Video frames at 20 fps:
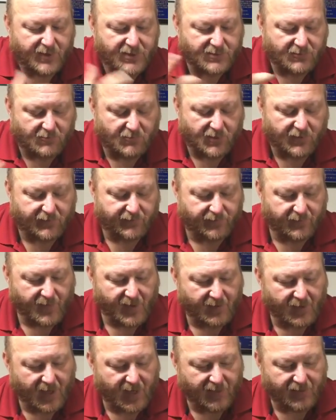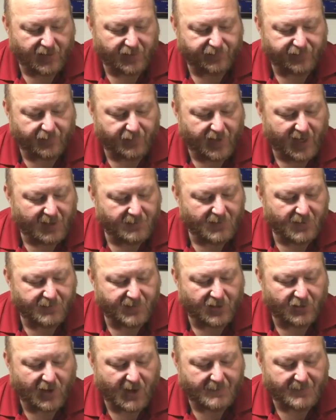This will work for anything from
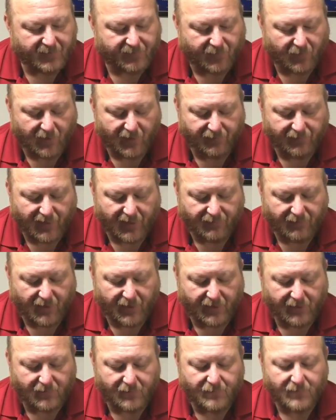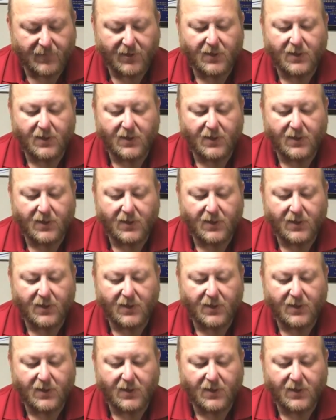9mm up to 45 auto.